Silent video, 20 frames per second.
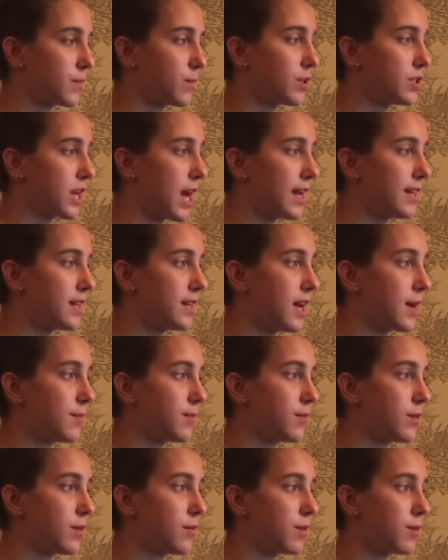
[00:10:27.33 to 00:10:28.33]
which ended
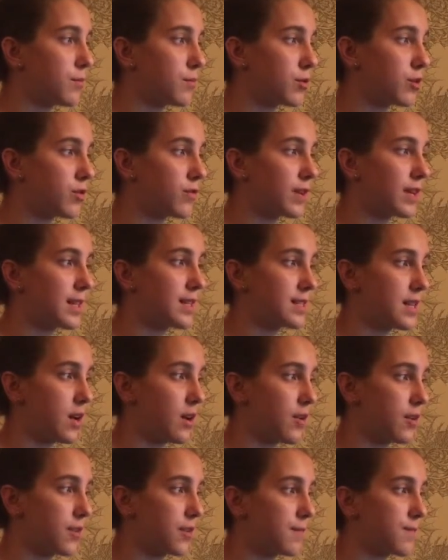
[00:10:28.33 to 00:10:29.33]
up improving his
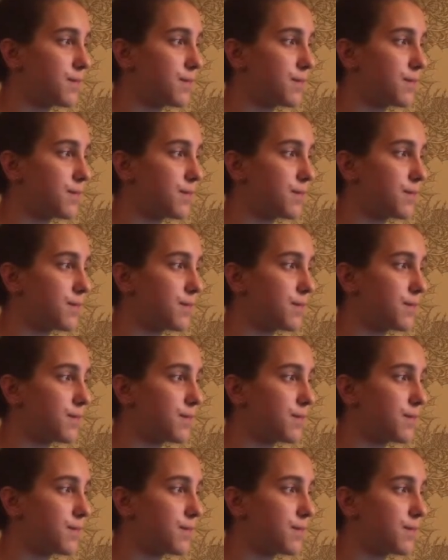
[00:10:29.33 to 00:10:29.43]
health.